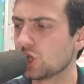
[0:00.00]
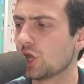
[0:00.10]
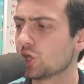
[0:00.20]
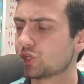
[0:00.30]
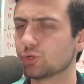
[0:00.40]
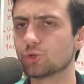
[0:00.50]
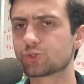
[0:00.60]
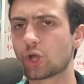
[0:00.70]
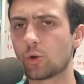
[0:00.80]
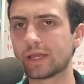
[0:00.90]
shooters
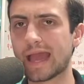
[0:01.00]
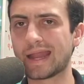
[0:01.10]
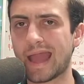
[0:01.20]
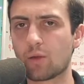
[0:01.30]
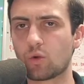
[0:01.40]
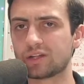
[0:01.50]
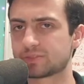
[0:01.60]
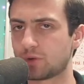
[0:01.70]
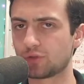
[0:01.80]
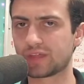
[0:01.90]
going at it at once,
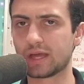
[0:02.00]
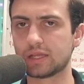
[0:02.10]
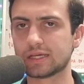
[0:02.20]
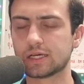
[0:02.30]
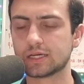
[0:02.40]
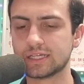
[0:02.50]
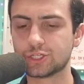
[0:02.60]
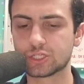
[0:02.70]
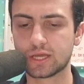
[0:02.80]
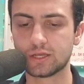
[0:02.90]
both on
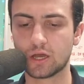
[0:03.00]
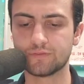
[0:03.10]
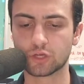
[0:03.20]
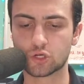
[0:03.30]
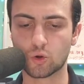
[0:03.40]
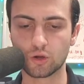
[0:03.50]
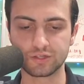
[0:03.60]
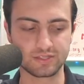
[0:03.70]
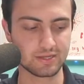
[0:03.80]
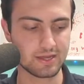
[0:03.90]
each end of the court,